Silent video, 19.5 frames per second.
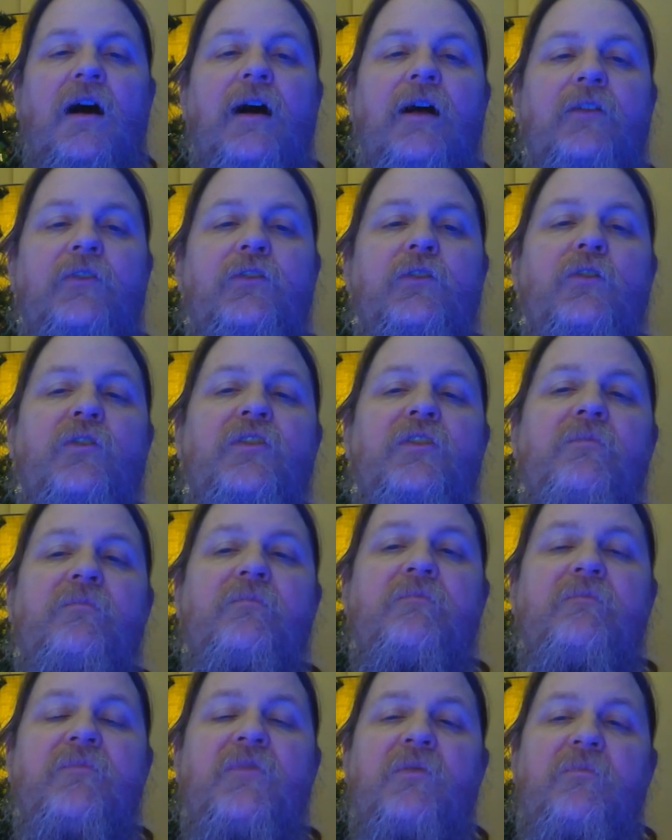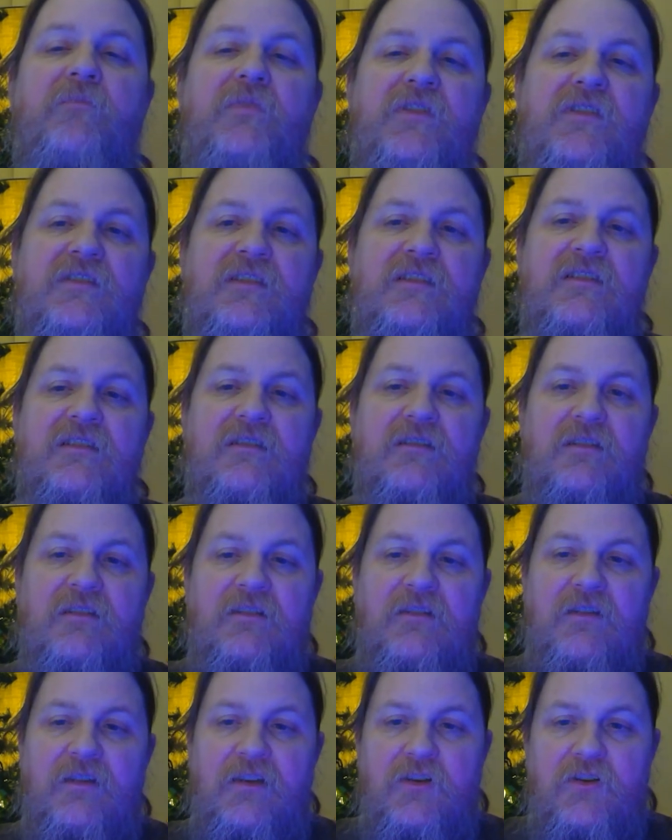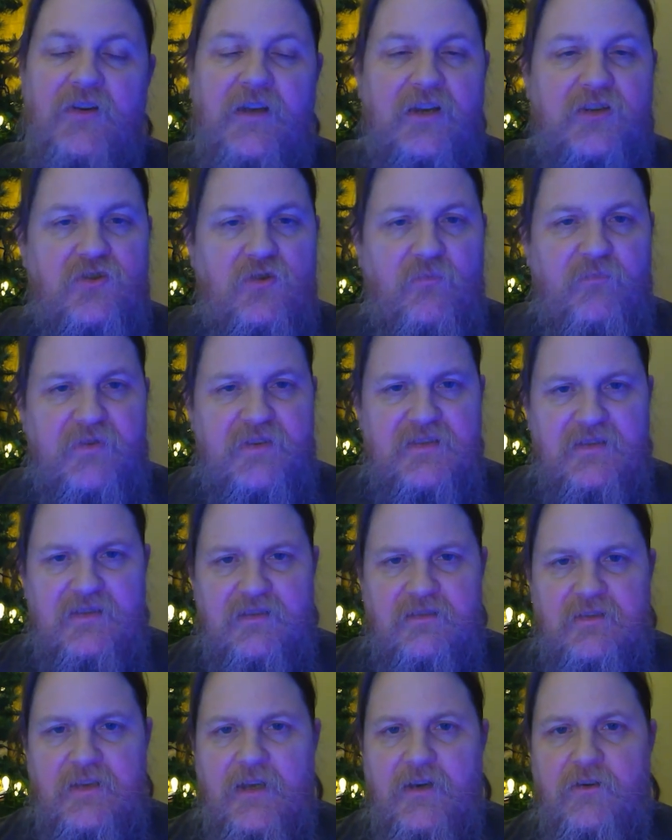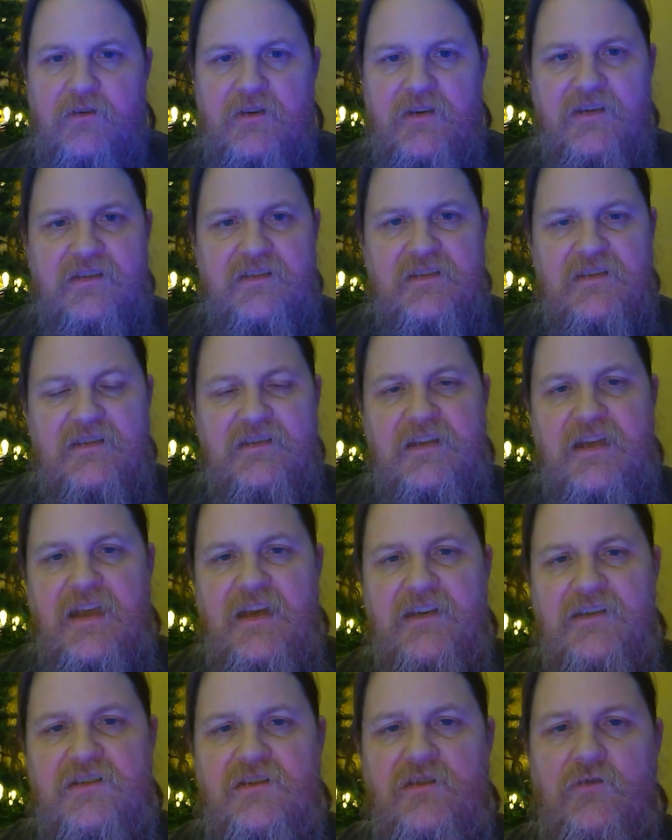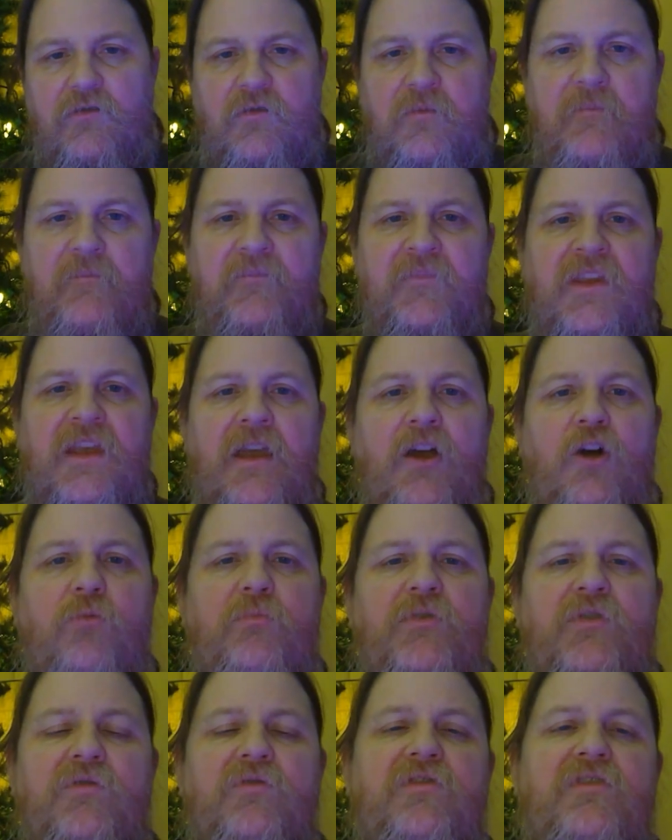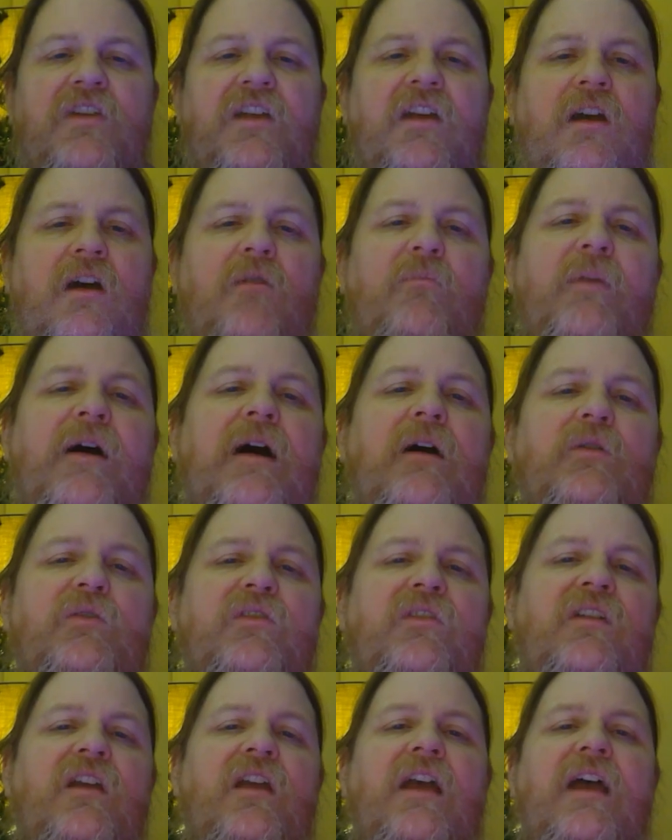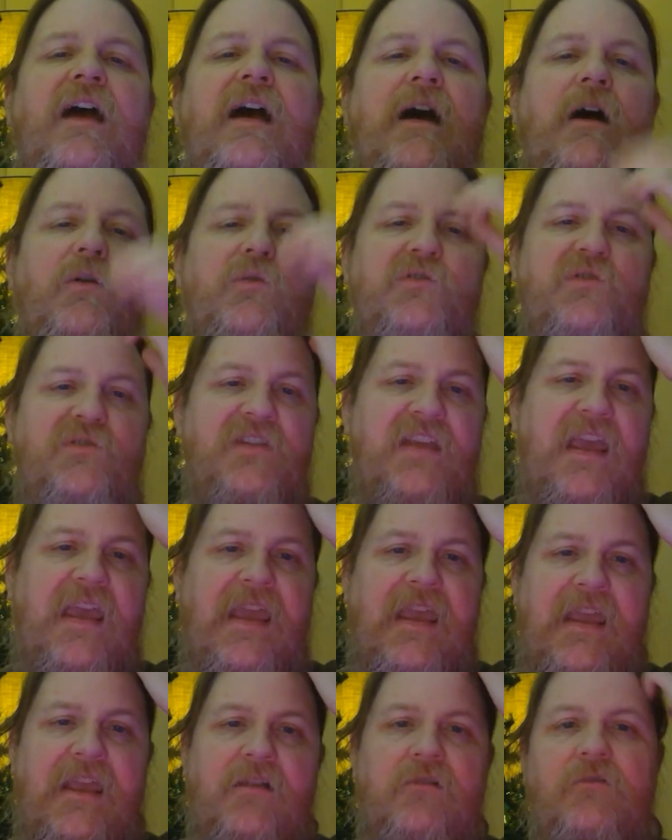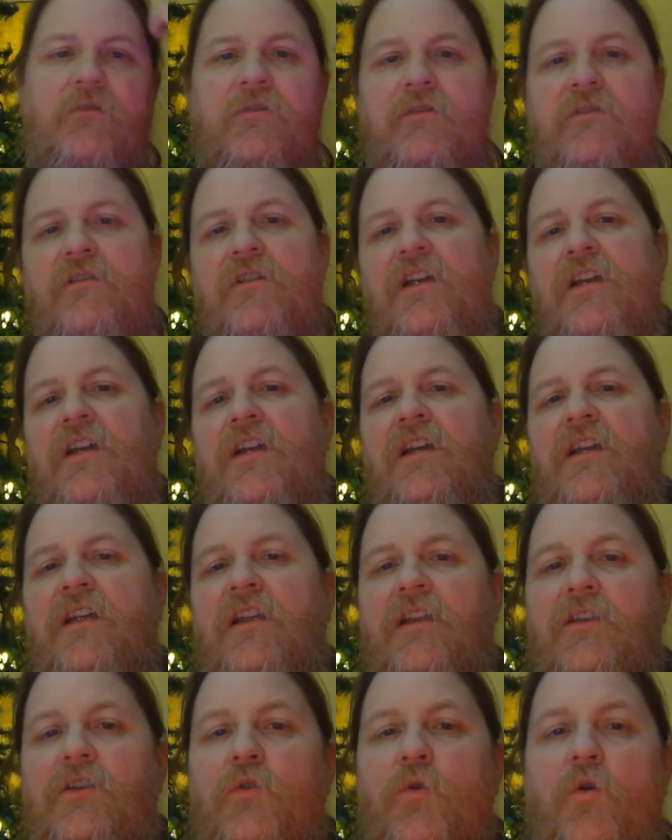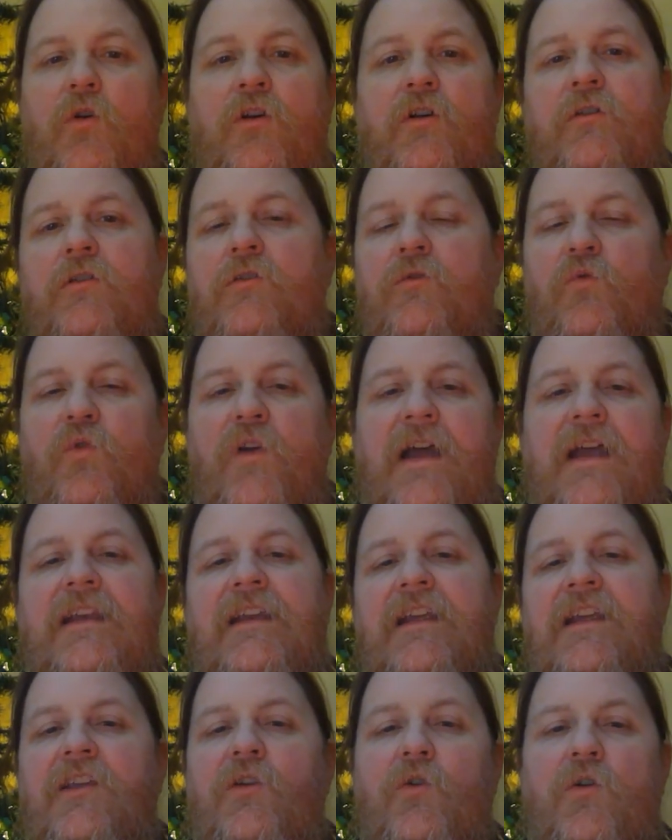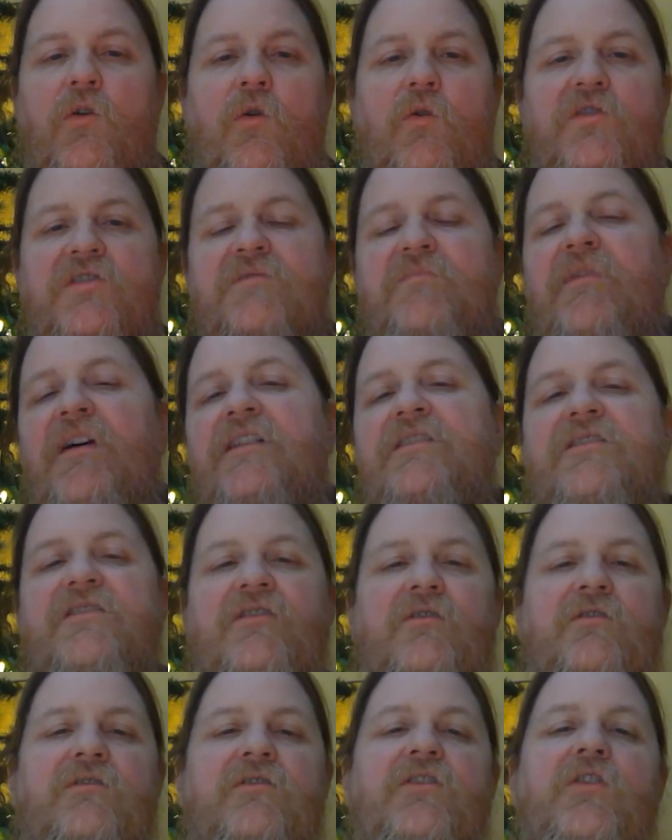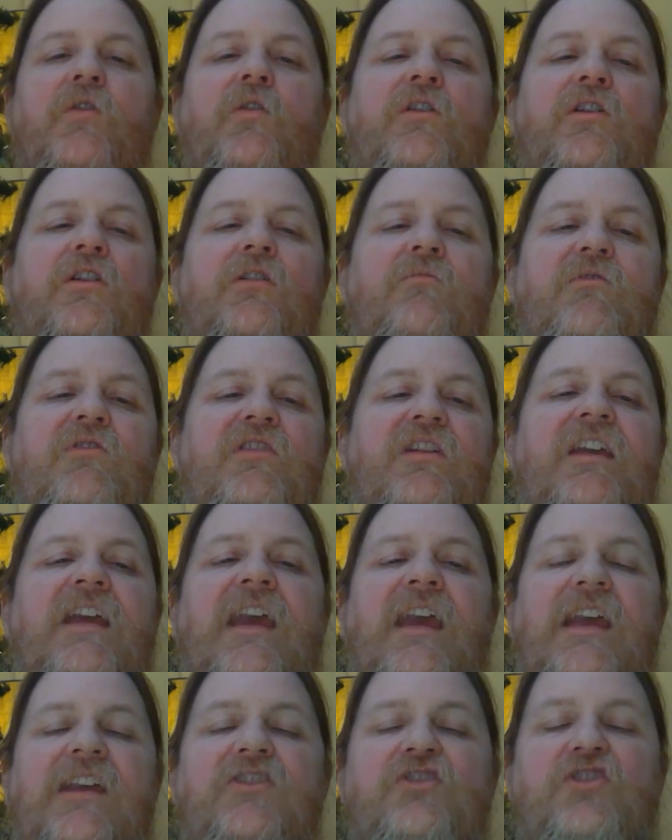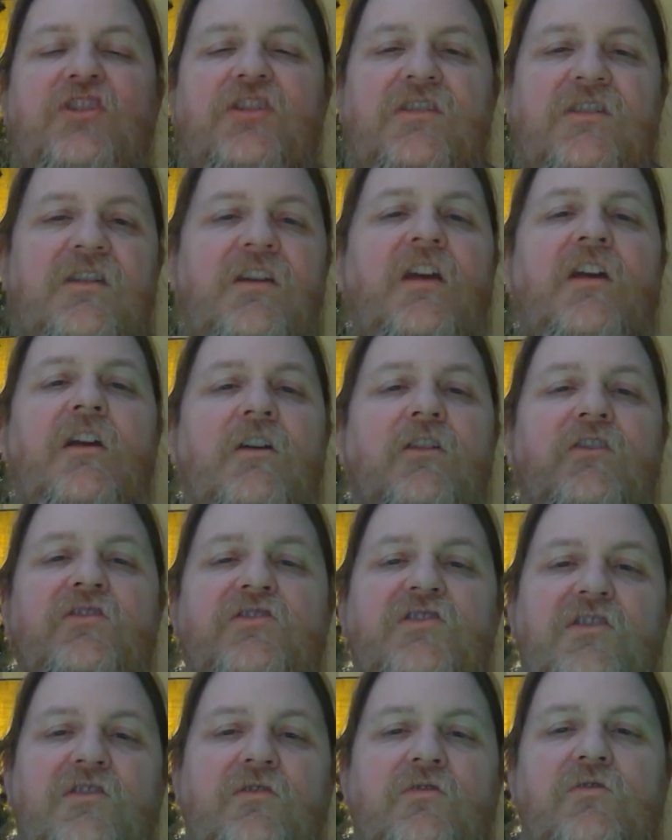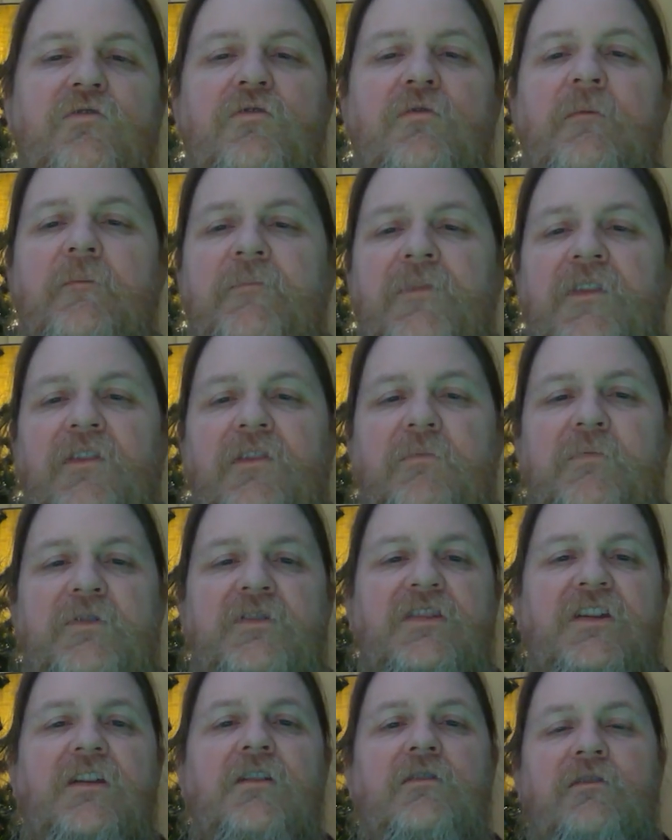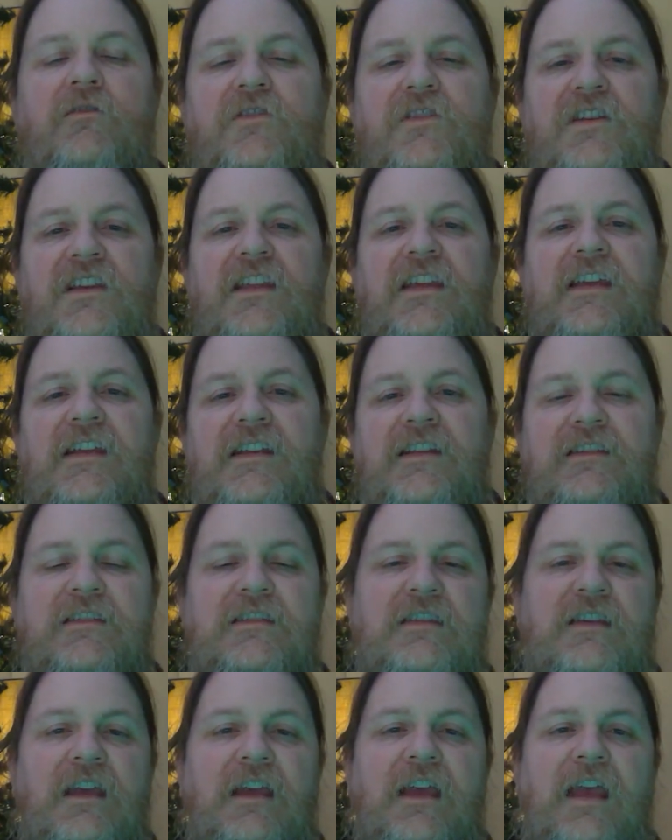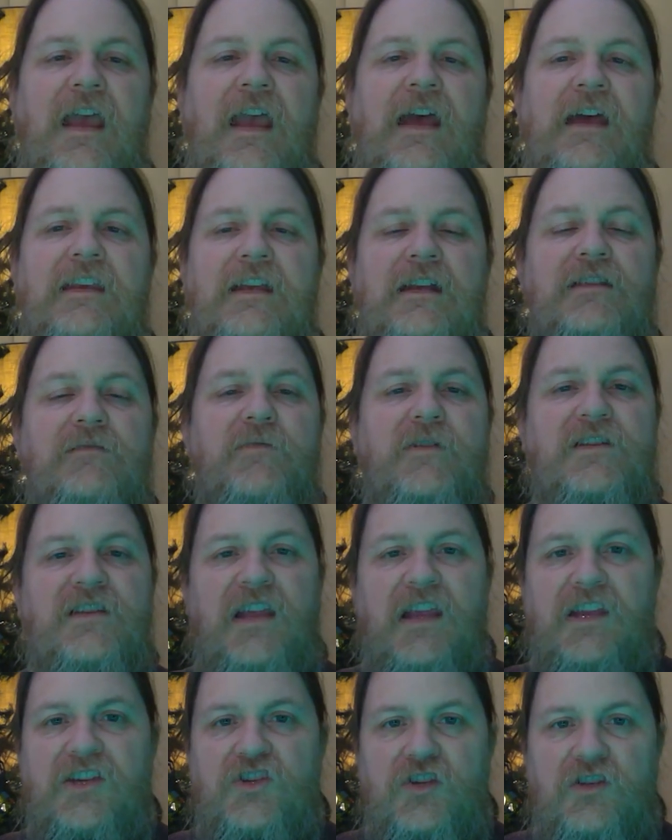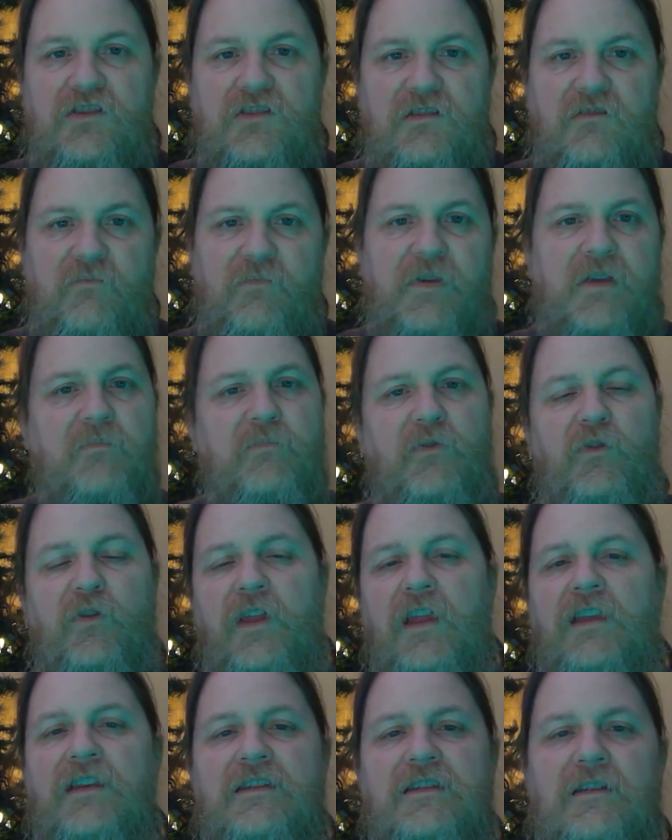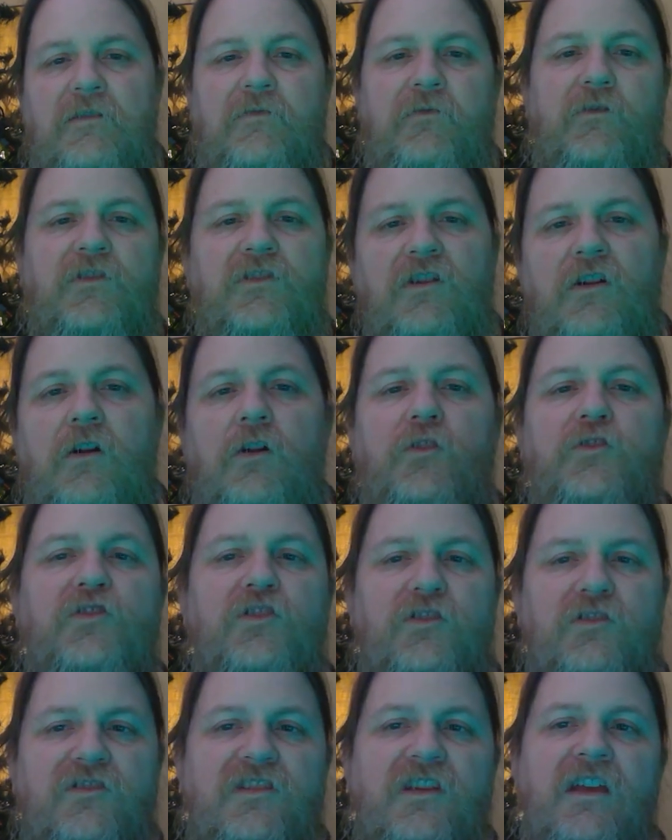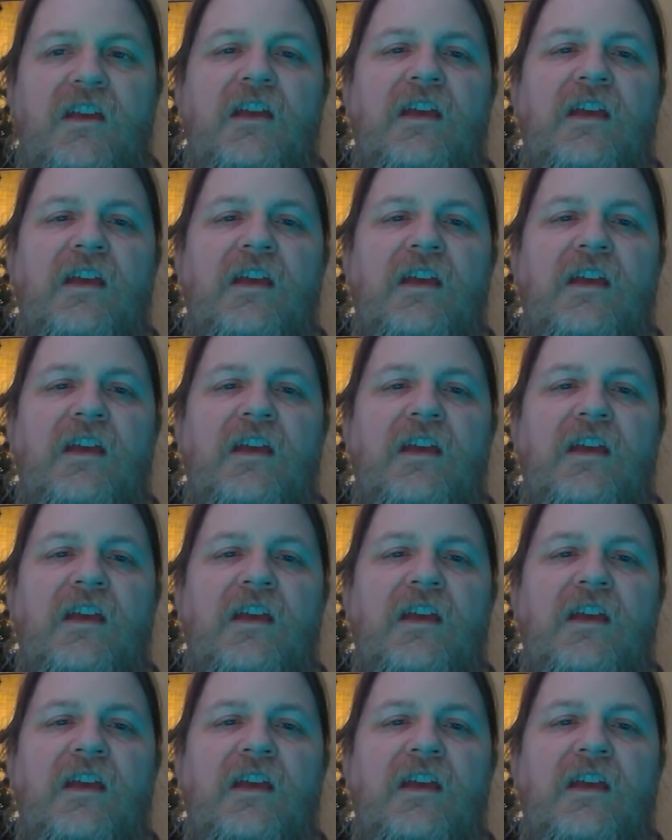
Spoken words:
So the business international business letter is designed to help you think about how to tailor your writing, your correspondence, your communication to the particular needs and expectations of people in different cultures.